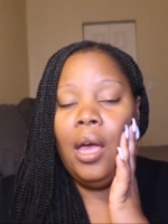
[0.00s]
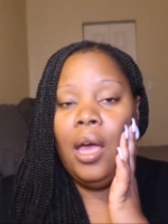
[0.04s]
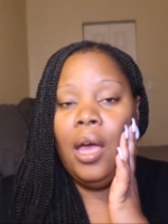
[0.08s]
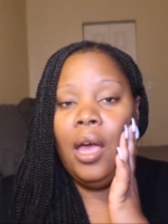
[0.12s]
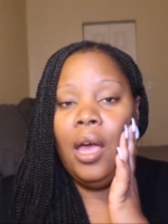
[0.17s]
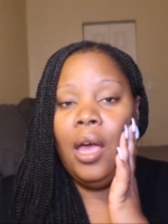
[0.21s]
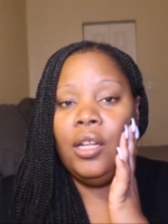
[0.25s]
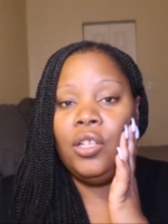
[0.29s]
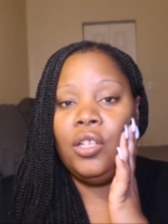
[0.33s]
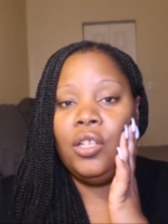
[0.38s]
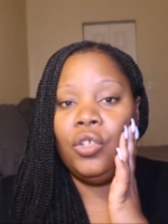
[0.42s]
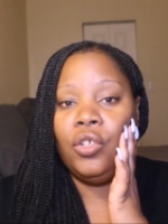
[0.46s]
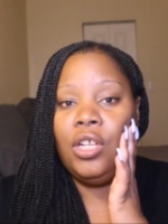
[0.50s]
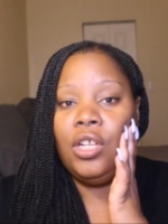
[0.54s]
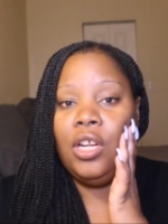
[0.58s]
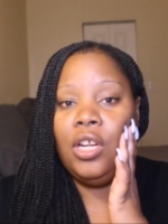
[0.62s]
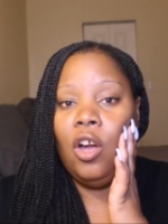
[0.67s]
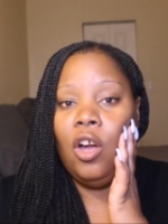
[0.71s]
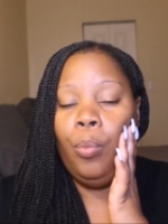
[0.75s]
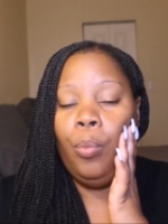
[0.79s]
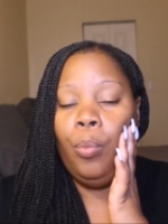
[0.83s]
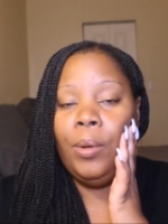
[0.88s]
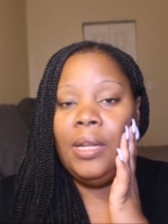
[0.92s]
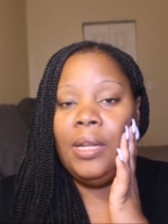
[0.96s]
And so she
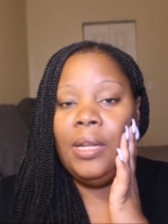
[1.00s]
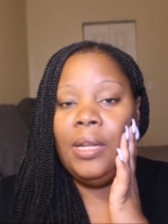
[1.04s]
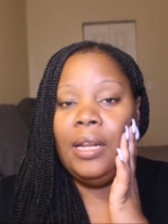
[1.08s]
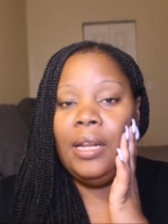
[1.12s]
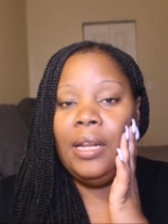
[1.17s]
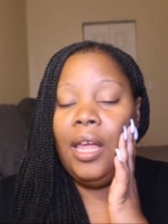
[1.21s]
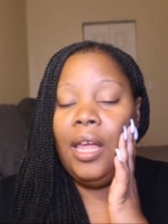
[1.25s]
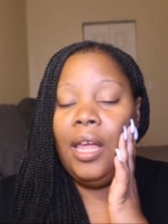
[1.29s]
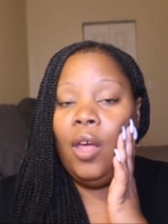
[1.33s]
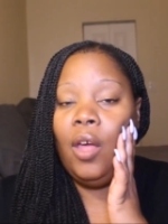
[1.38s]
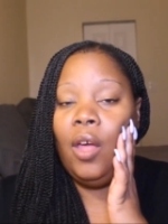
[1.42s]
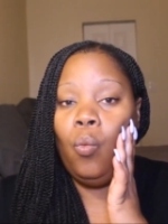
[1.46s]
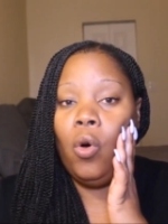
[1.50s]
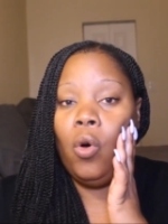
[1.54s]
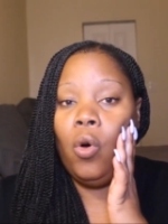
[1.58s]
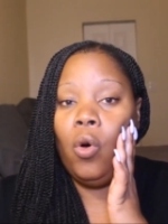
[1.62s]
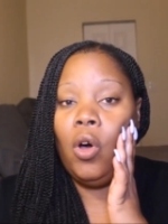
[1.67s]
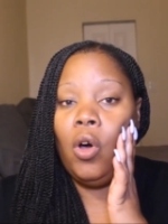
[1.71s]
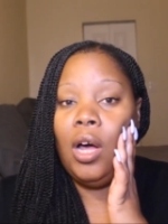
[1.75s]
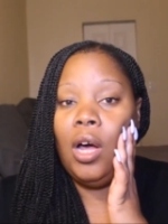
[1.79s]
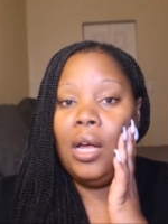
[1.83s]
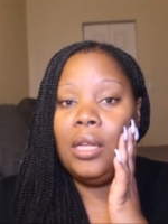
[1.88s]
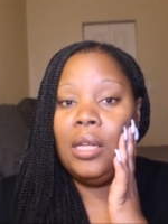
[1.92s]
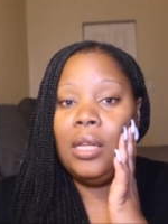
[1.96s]
opened it. It
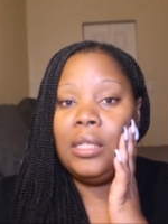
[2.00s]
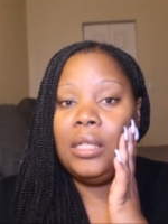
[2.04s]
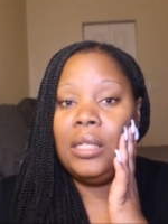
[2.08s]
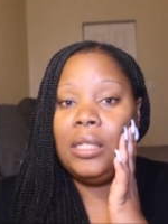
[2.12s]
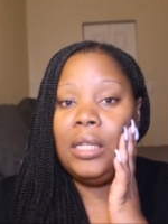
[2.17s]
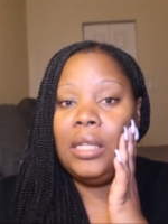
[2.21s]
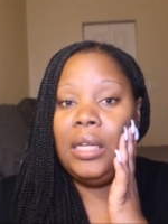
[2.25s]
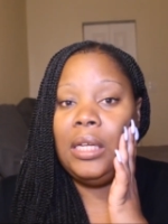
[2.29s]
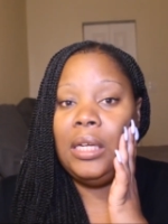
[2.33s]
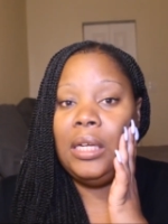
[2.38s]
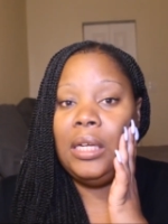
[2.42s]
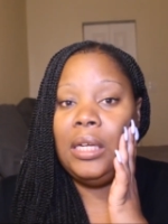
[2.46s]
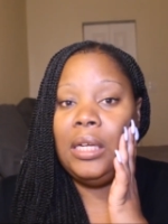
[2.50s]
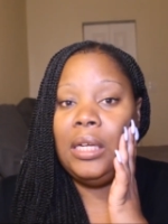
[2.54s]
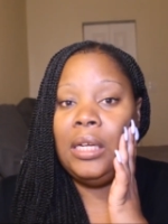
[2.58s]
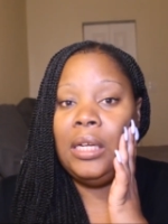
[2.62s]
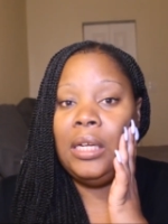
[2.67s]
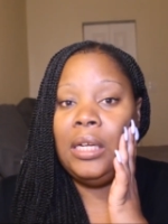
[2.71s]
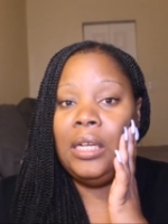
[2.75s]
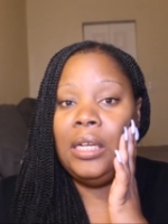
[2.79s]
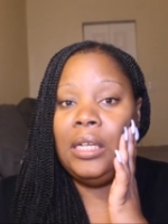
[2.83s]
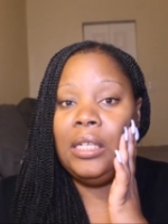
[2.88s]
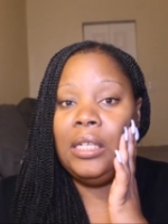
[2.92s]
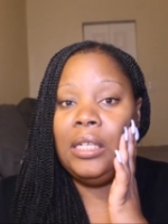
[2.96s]
was
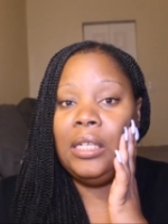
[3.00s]
the